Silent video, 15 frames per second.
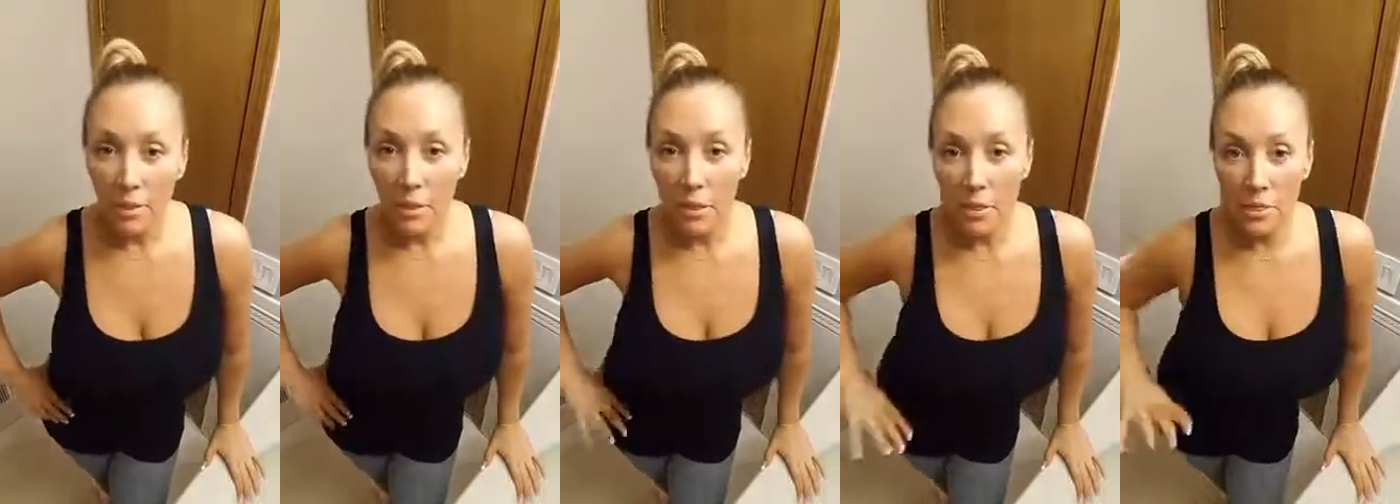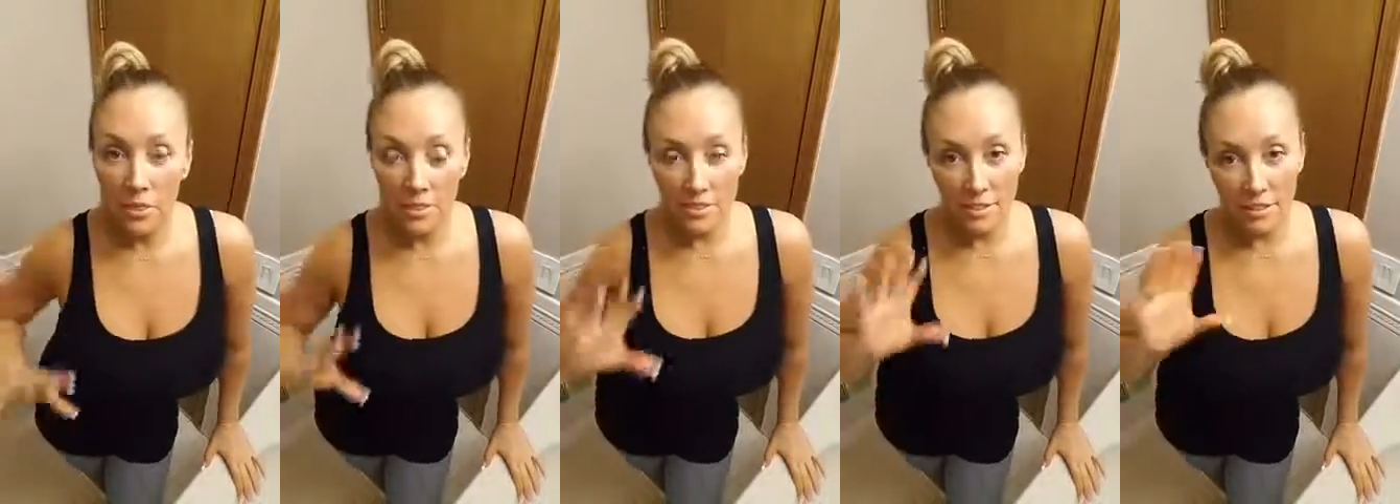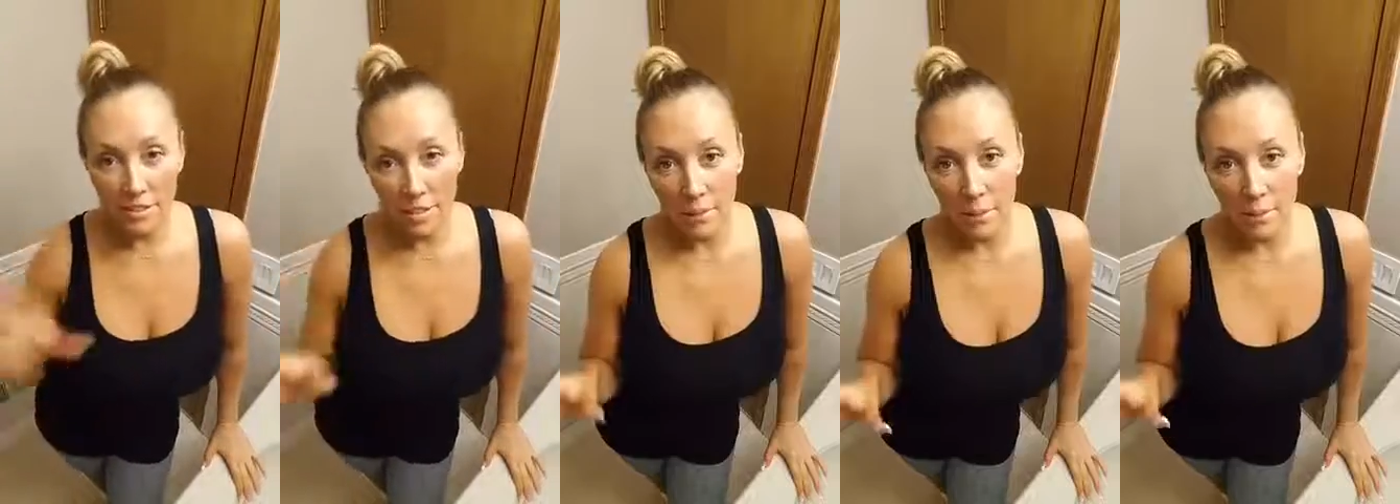this is
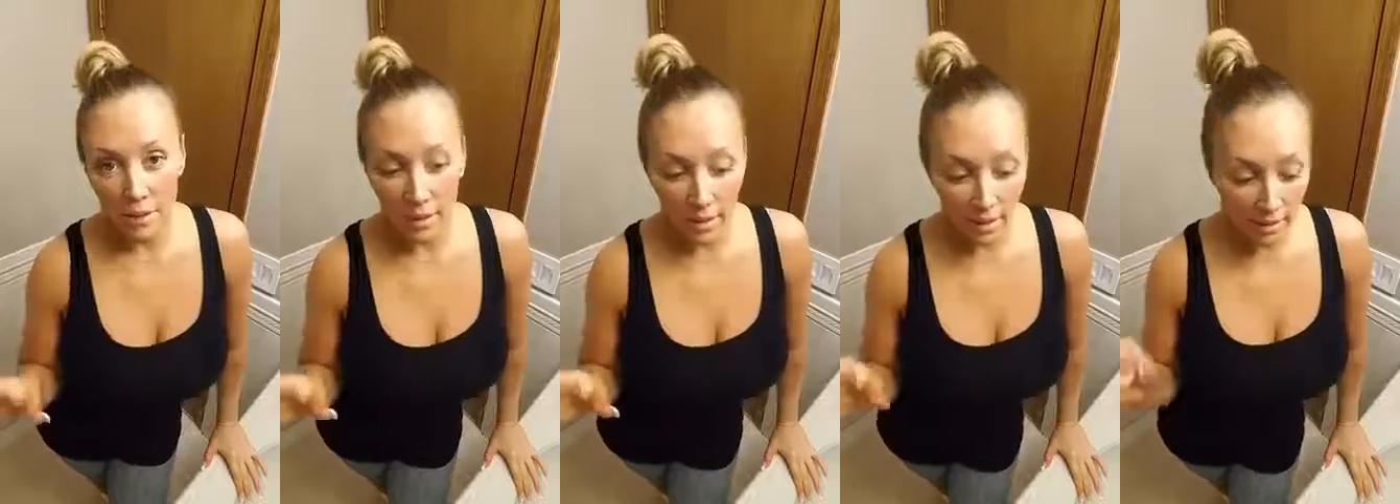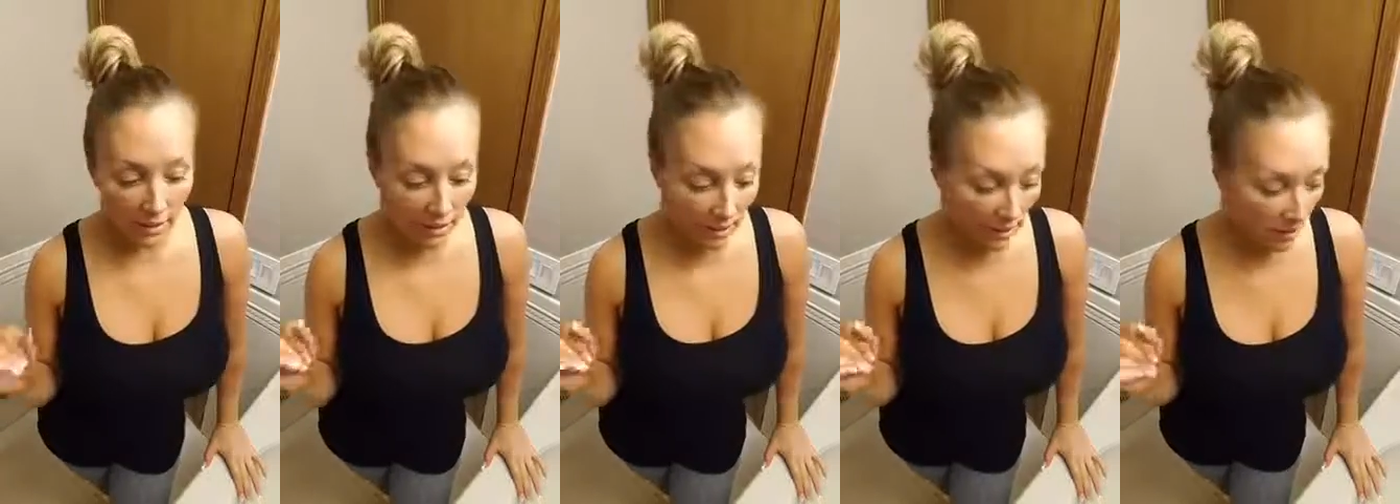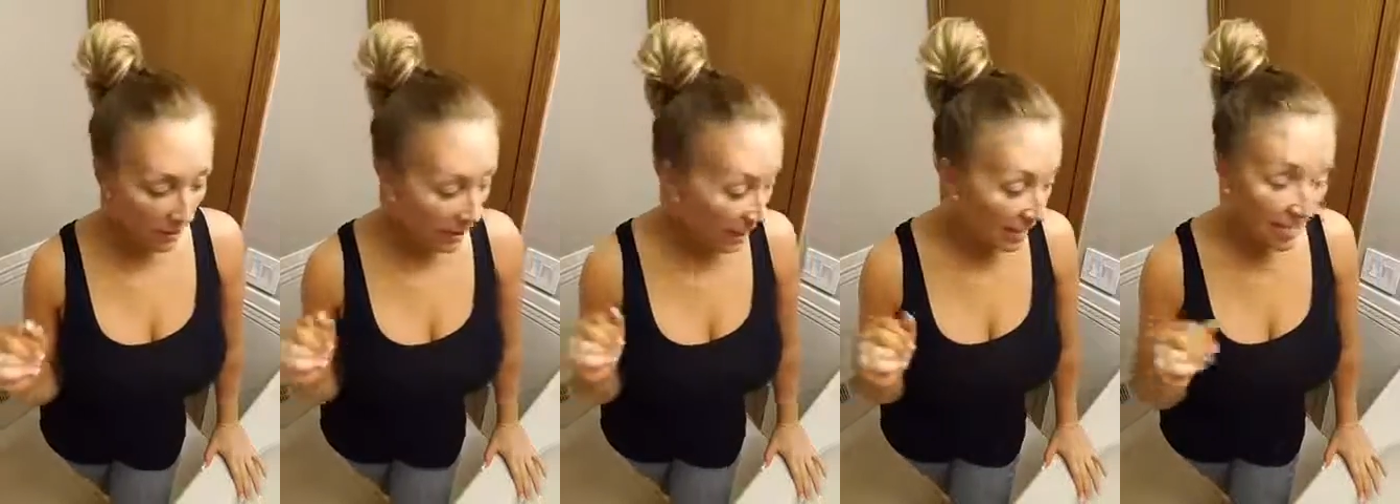something
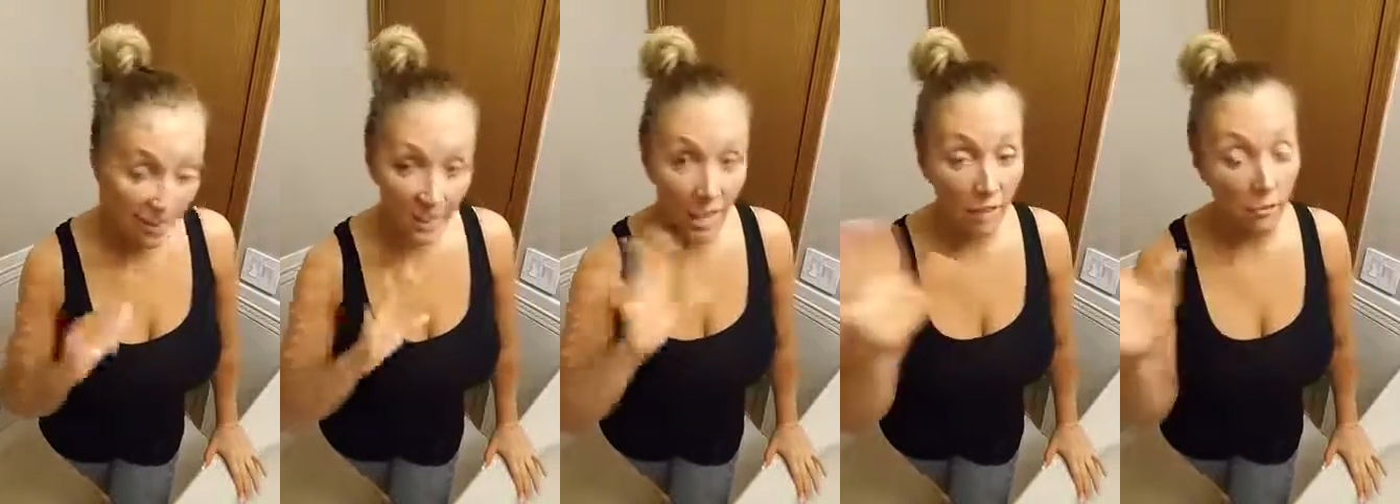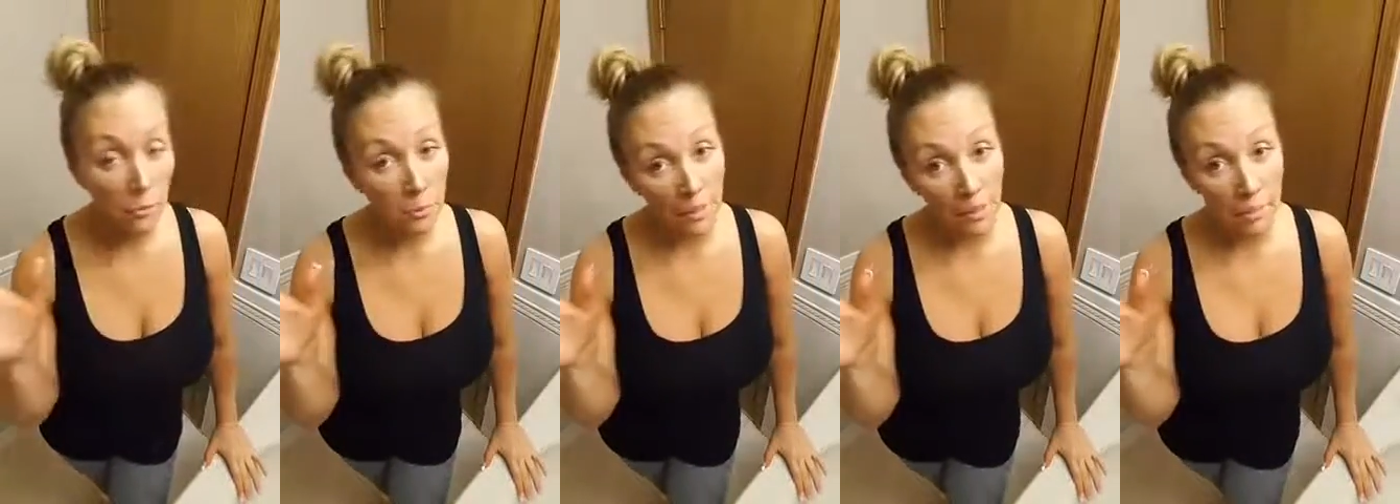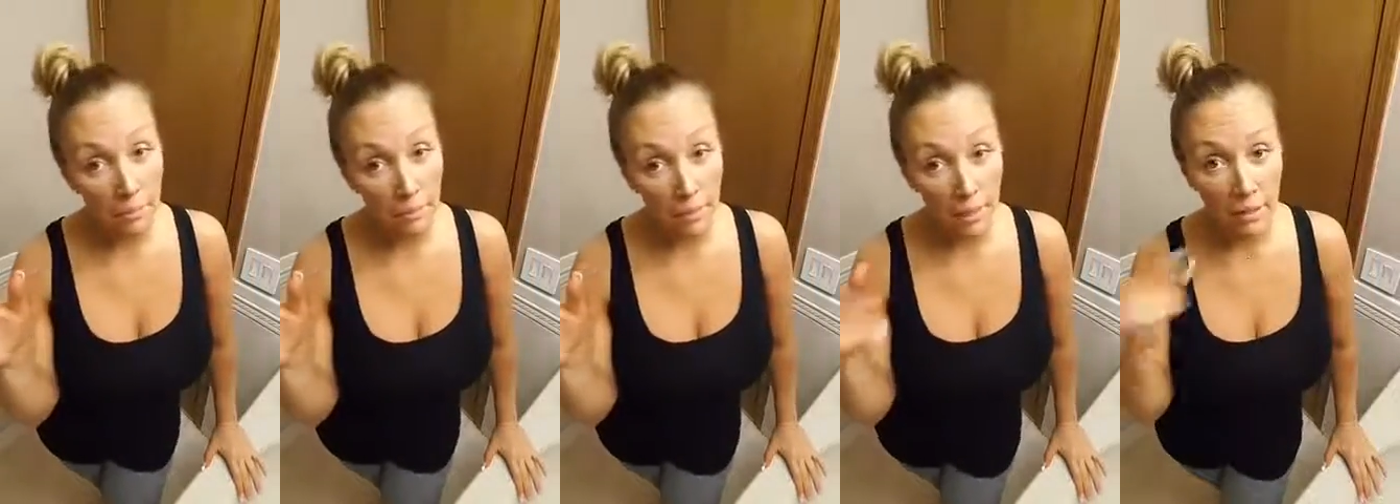that I think everybody
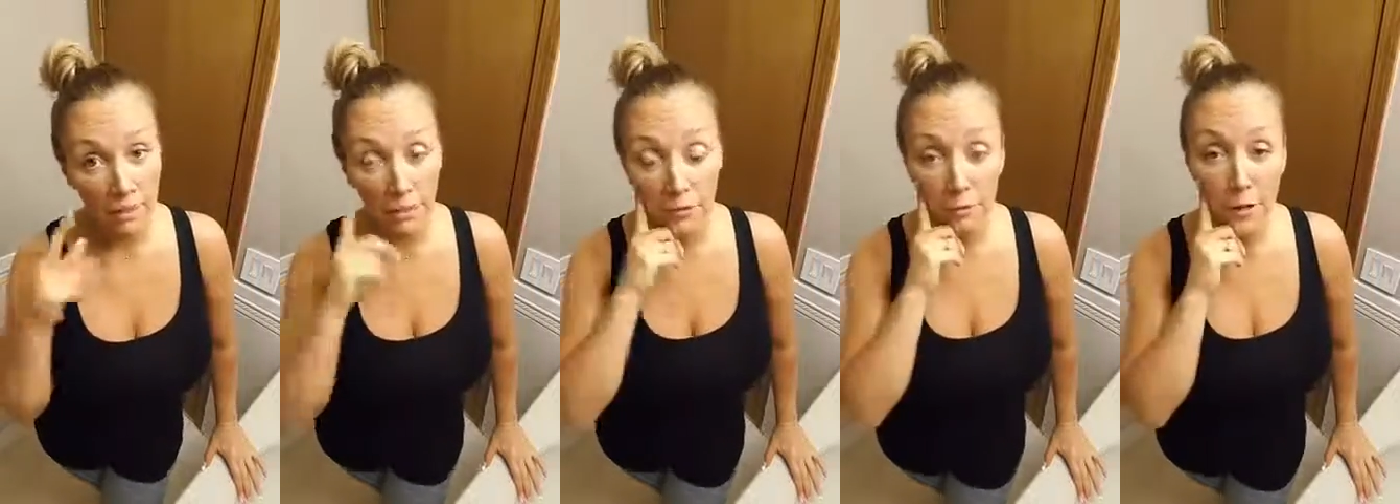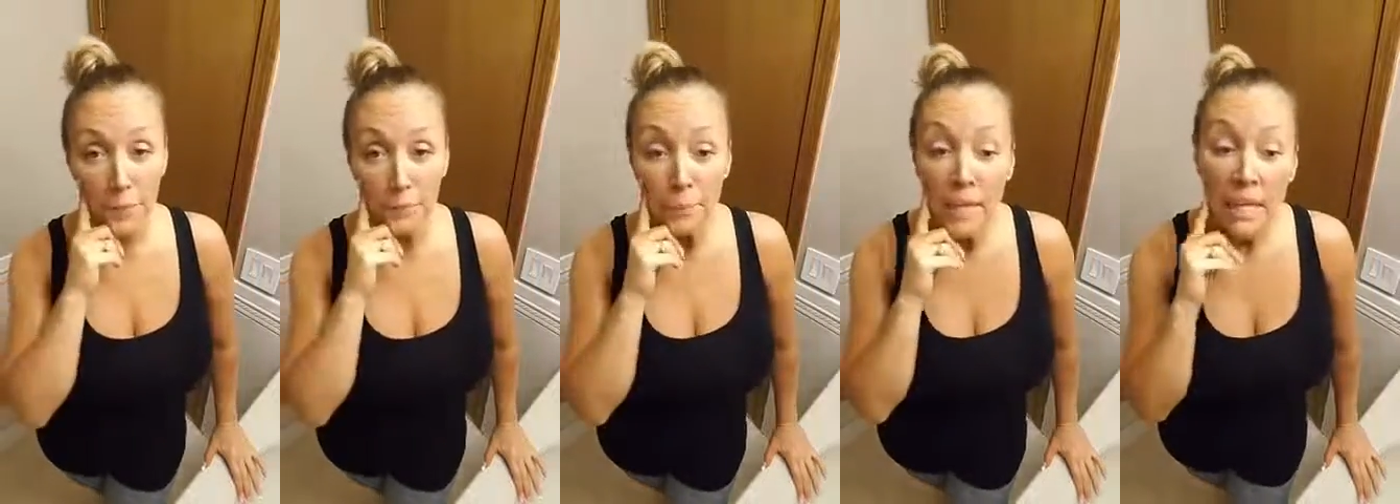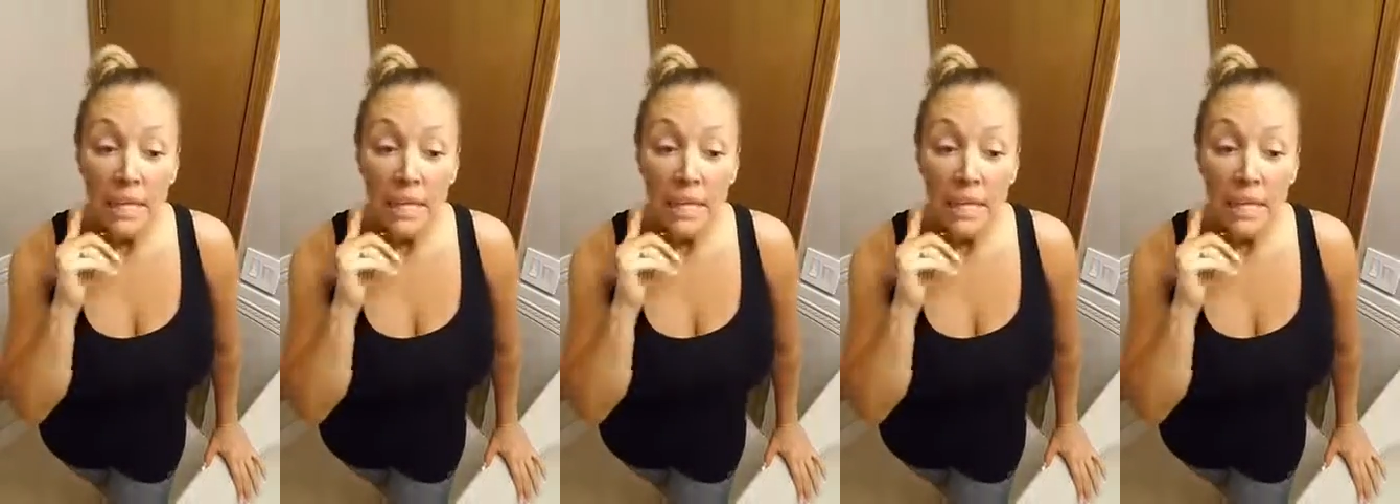can benefit from.